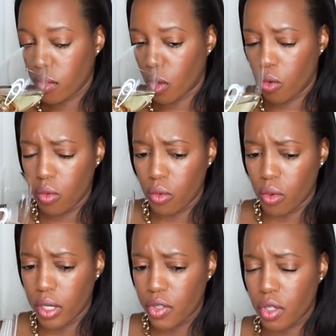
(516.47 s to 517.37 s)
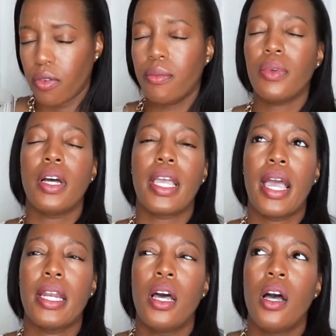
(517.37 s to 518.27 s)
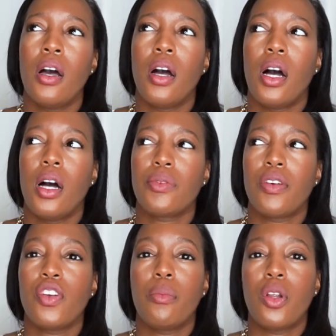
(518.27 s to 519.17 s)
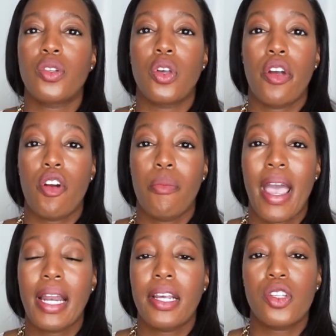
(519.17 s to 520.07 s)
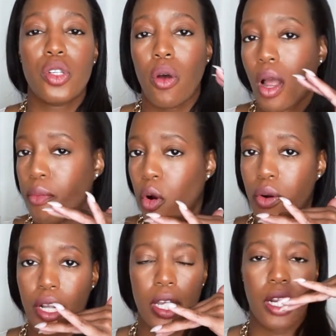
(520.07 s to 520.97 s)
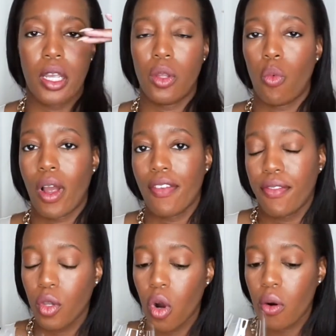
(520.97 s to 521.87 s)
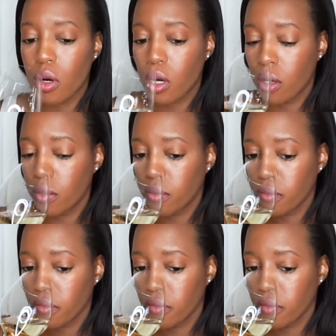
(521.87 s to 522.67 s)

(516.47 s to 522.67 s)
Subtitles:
Oh, so again, Sauvignon Blancs are aromatic, so I'm already getting the white floral.